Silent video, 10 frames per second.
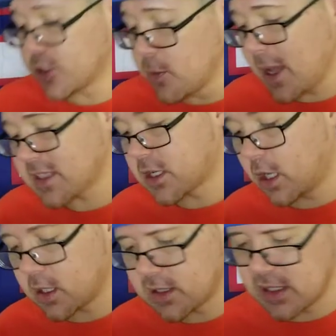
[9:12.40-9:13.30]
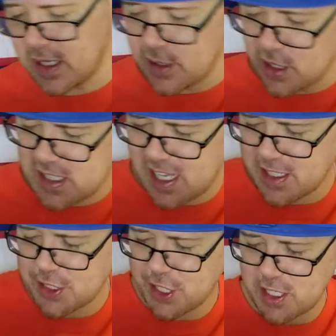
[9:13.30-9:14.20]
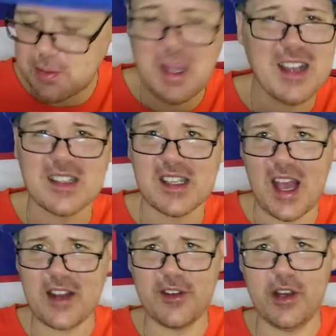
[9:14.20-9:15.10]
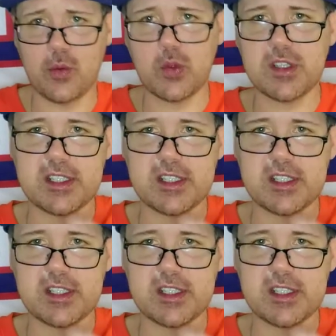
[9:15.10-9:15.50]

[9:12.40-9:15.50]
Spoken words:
2 base cards. It looks like a strange box. I don't know. We'll